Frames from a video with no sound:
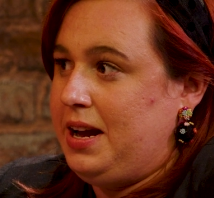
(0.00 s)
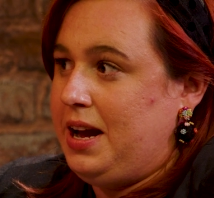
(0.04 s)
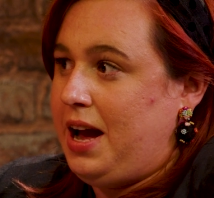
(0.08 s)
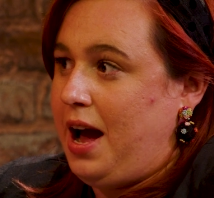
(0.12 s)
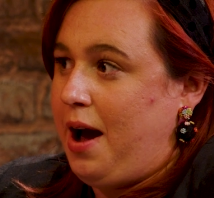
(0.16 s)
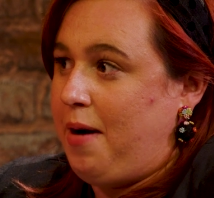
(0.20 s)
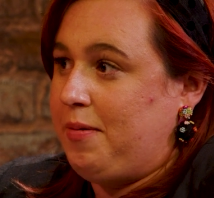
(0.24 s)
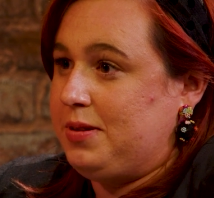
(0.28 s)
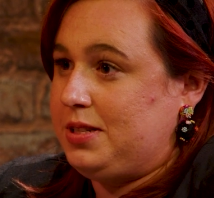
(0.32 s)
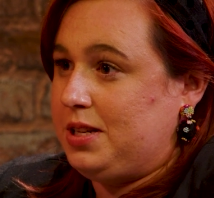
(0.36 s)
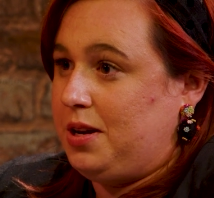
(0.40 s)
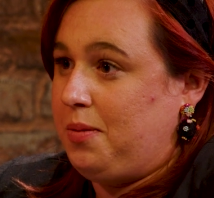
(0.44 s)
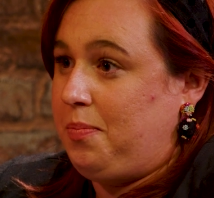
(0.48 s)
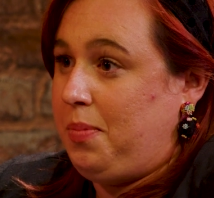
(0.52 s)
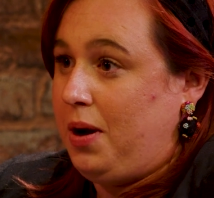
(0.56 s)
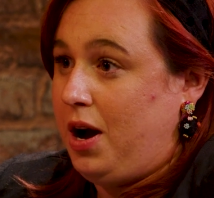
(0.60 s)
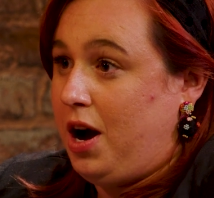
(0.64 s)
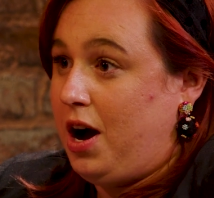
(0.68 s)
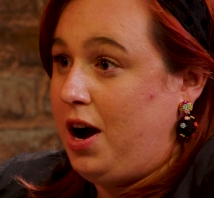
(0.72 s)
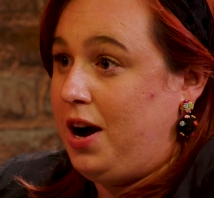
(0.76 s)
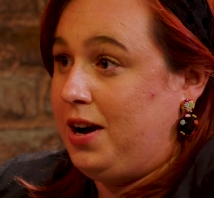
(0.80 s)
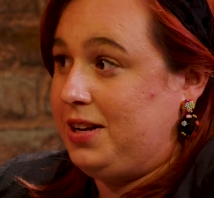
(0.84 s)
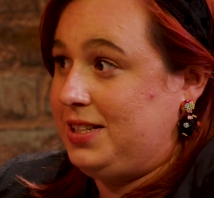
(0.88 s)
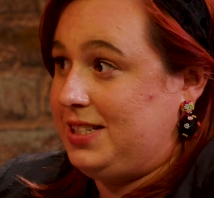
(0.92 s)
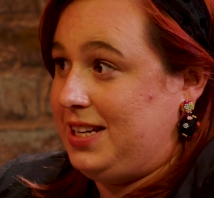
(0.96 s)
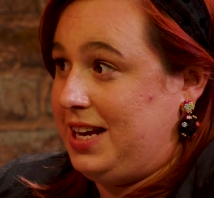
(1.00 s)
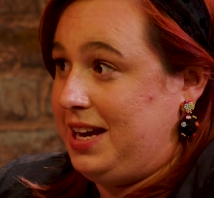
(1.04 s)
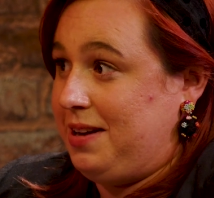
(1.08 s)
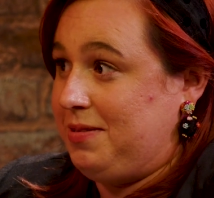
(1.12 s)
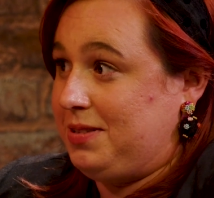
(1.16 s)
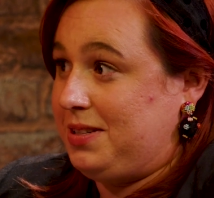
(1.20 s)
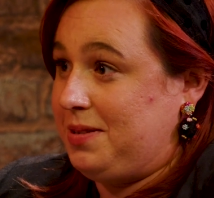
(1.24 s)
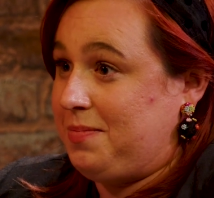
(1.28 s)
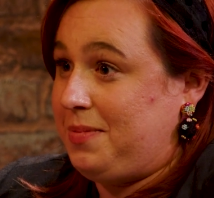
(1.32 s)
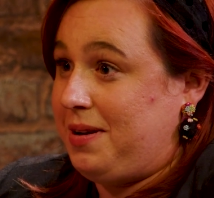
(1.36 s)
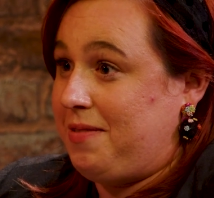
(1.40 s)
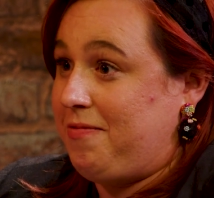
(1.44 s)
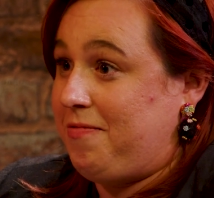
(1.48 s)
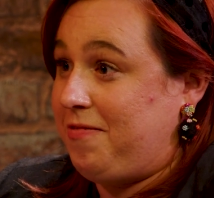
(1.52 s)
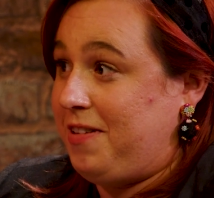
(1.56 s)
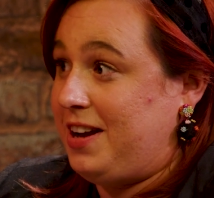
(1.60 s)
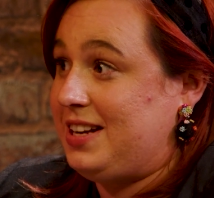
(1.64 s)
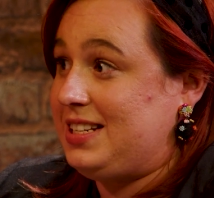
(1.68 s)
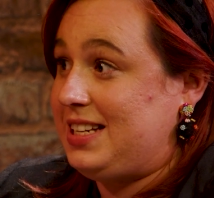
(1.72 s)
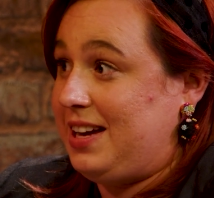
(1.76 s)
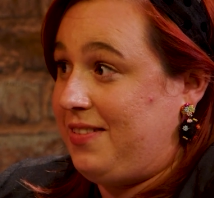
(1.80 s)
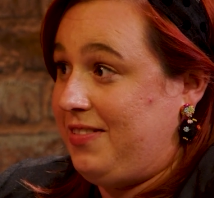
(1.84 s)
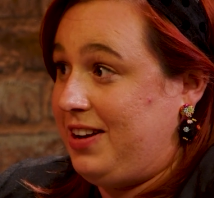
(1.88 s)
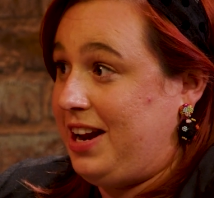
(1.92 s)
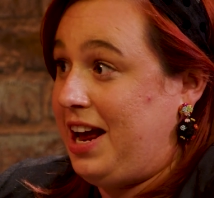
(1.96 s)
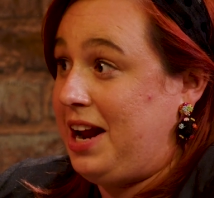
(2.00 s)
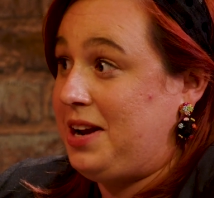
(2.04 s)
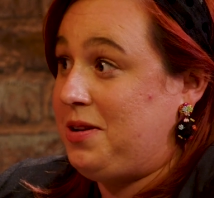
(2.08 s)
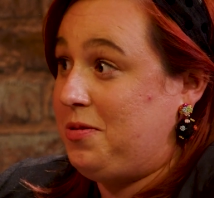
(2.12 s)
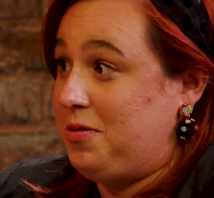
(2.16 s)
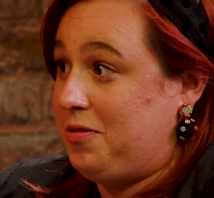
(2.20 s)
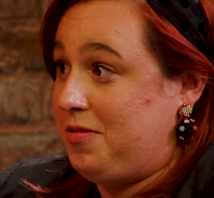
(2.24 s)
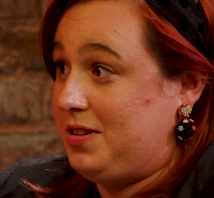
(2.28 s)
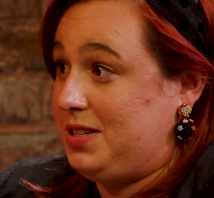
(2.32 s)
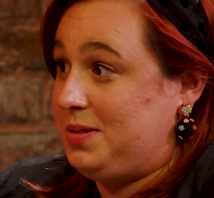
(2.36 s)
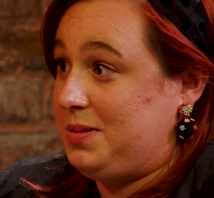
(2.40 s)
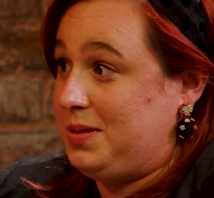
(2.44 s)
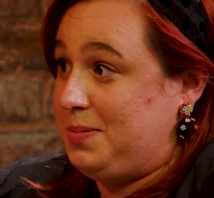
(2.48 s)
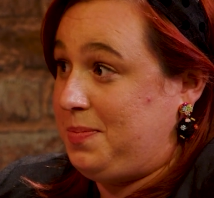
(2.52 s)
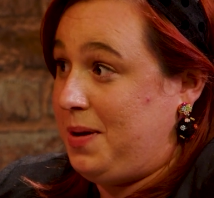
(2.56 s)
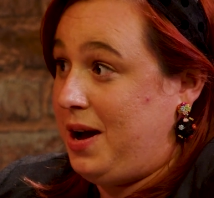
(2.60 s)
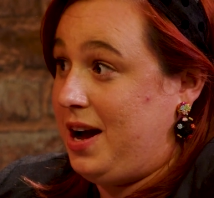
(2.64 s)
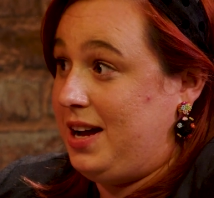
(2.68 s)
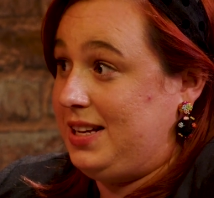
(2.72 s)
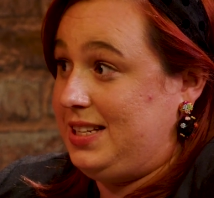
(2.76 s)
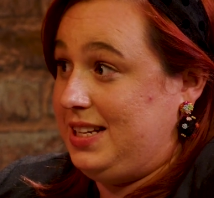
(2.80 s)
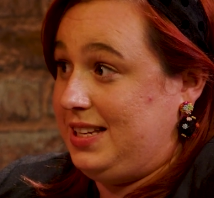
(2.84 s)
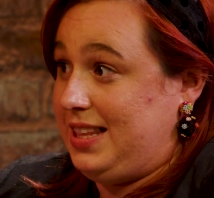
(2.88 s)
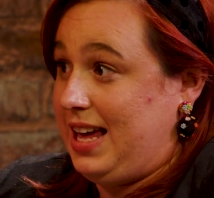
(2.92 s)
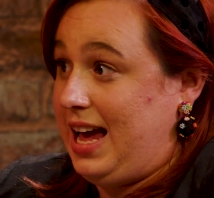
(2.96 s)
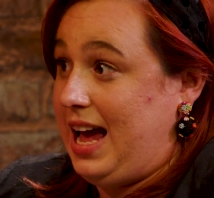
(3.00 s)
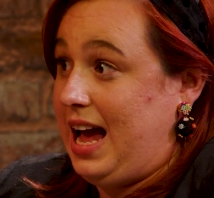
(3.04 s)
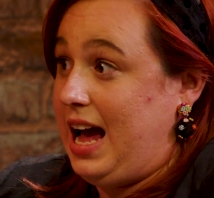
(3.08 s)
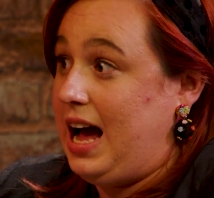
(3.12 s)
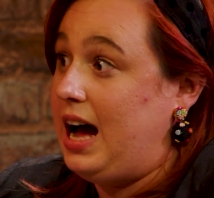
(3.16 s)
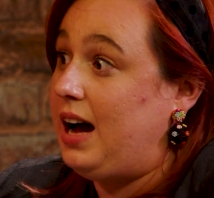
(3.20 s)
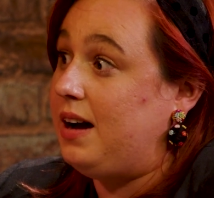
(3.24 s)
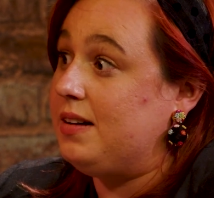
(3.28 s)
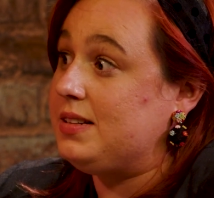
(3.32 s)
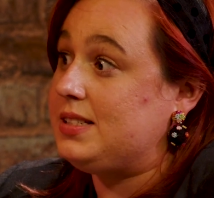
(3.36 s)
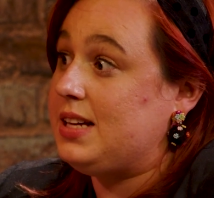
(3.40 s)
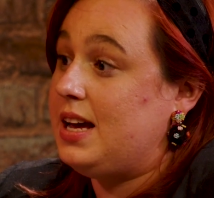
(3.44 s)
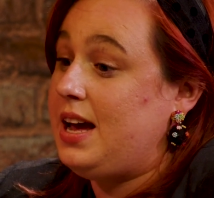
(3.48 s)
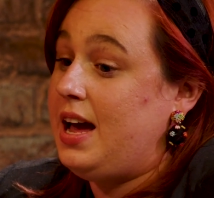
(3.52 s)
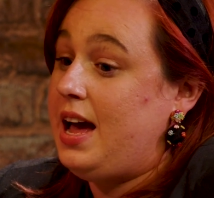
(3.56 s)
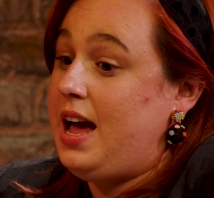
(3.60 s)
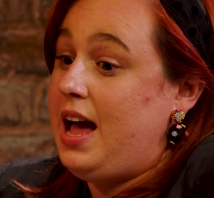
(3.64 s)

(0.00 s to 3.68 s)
I was at a party. I was at my friends having an annual Christmas party at their house.